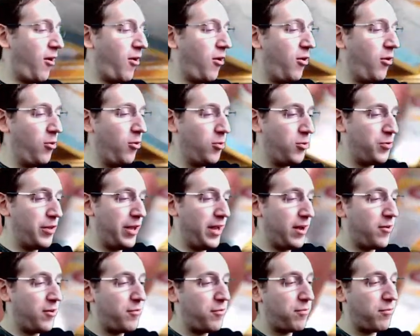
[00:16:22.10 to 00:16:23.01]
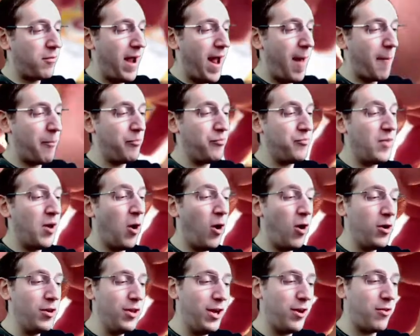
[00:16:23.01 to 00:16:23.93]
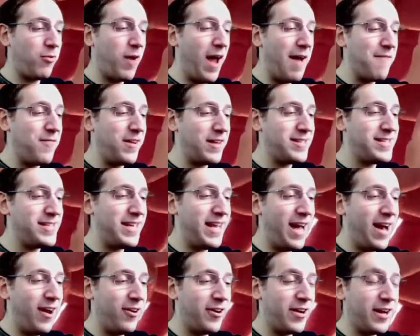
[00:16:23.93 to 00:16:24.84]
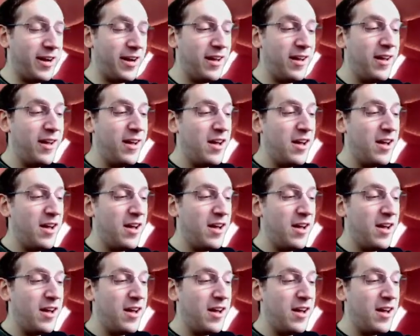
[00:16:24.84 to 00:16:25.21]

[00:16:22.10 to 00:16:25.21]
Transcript: Holy crap. Holographic Dialga